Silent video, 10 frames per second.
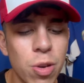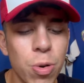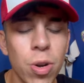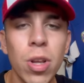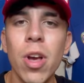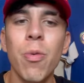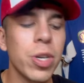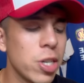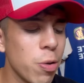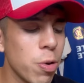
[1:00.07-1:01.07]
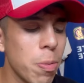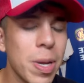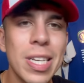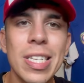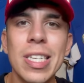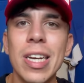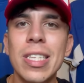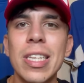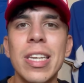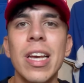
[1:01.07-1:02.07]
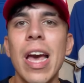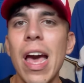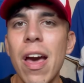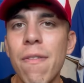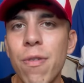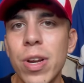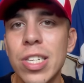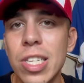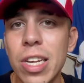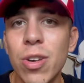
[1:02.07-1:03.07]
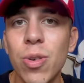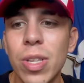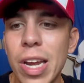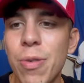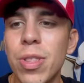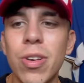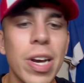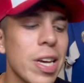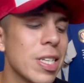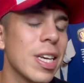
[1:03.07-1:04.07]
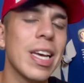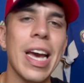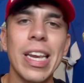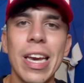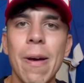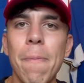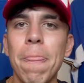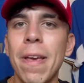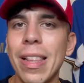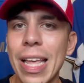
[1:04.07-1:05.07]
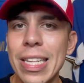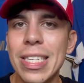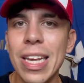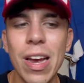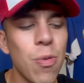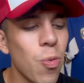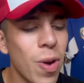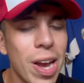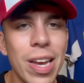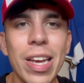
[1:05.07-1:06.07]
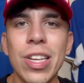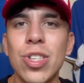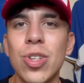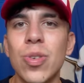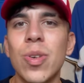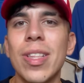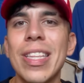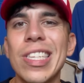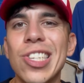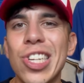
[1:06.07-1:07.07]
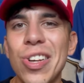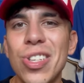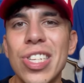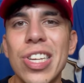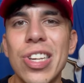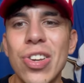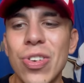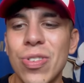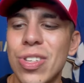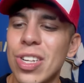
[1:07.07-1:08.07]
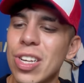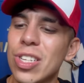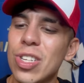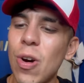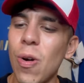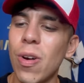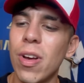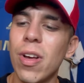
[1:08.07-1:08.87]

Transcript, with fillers: the world, which I will be discussing every single day with you guys. And yeah, let's get right into this Chelsea news. So